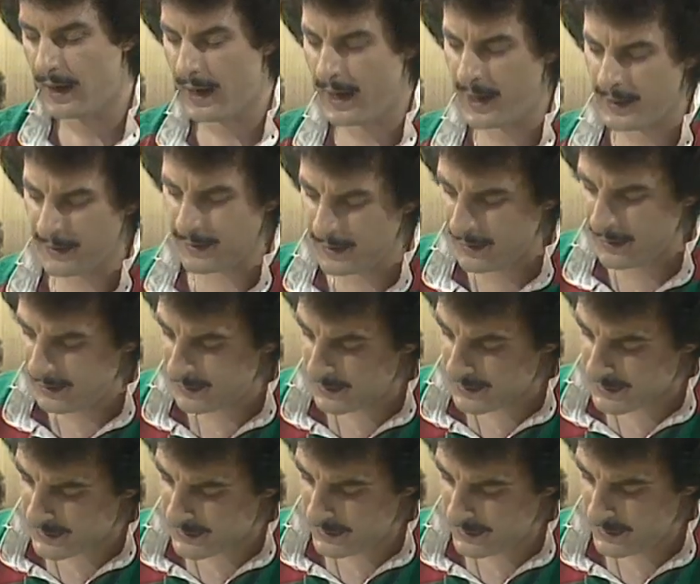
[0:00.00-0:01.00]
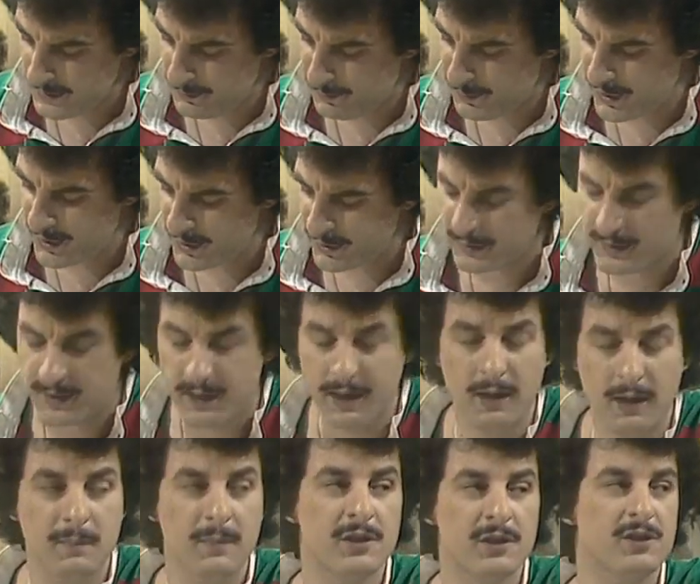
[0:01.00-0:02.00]
18 is the Bernard
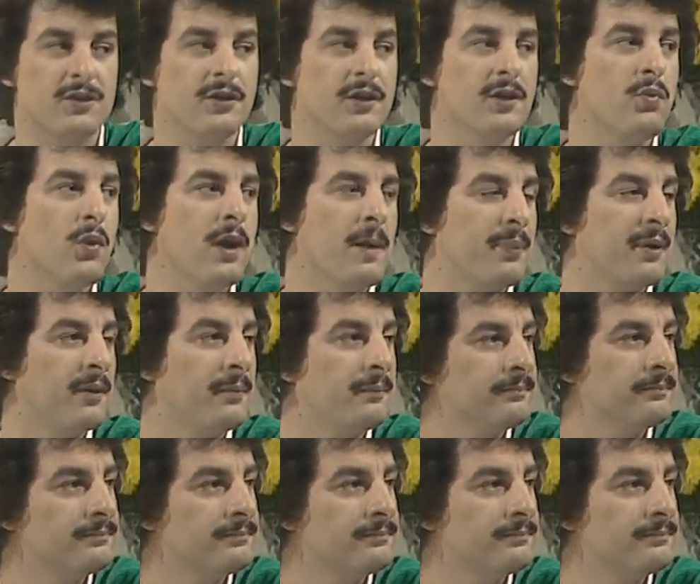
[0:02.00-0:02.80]
King mystery whip.